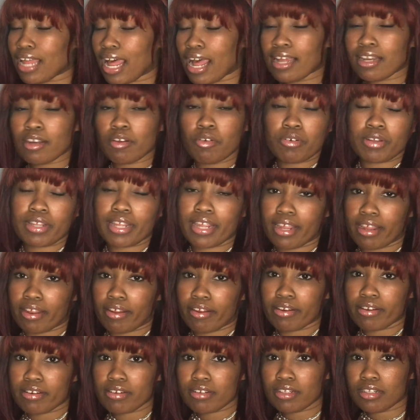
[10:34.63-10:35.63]
I don't
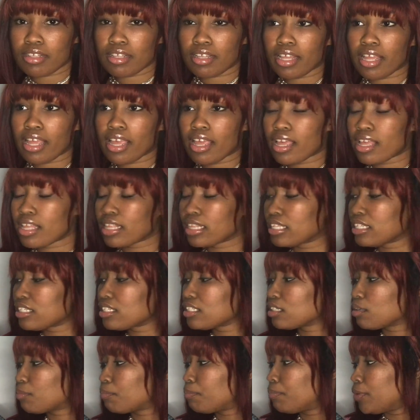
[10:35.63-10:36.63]
care. This
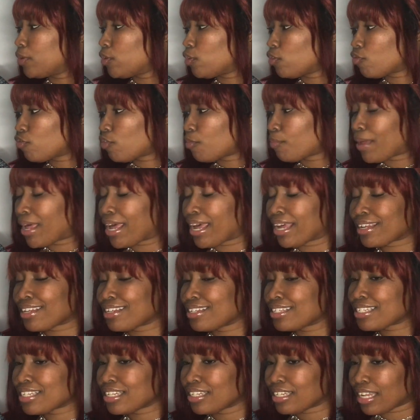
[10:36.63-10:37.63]
is a beautiful bag.
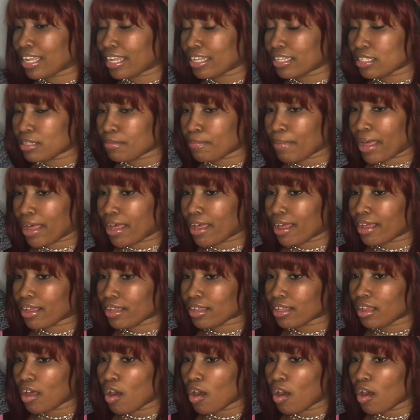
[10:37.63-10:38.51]
It's a nice bag.